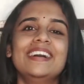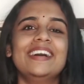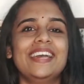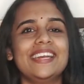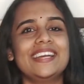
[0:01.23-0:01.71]

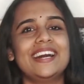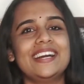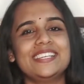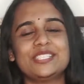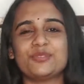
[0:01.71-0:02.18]
Hey
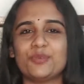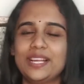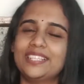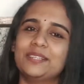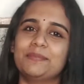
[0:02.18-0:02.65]
guys,
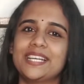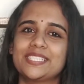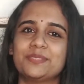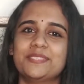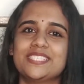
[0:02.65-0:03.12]
welcome
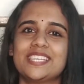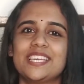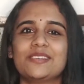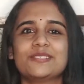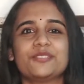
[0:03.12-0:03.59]
back to Miss
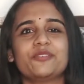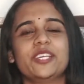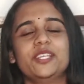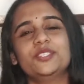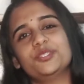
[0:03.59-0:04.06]
Kaos. If
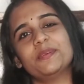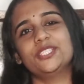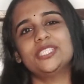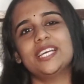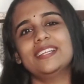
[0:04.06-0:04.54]
you're new to
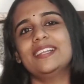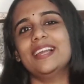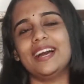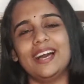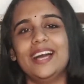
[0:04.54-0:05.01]
my channel,
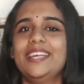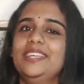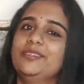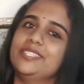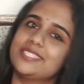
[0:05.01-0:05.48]
hi,
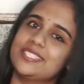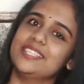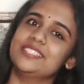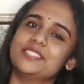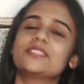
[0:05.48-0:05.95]
you're
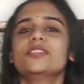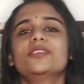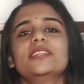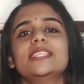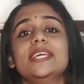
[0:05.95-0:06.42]
listening to
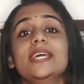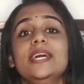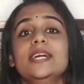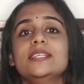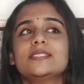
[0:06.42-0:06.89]
Sukriti.
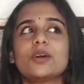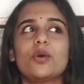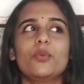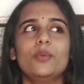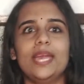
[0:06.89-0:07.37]

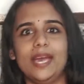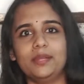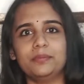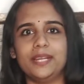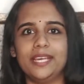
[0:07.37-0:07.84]
So we
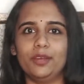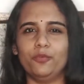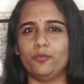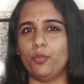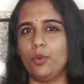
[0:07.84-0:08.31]
had a break
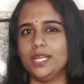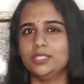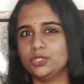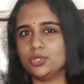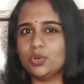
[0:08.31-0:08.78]
of
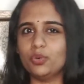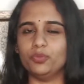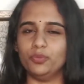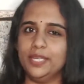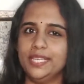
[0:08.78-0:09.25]

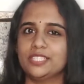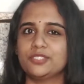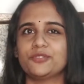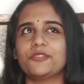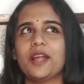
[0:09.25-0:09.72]
1-2
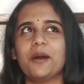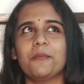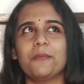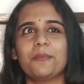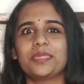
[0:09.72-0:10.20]
weeks
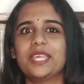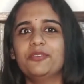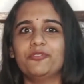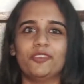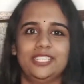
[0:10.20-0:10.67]
from
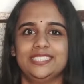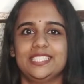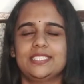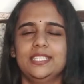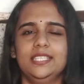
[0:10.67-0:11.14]
the
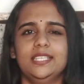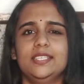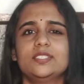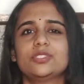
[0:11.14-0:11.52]
Phonetic Series.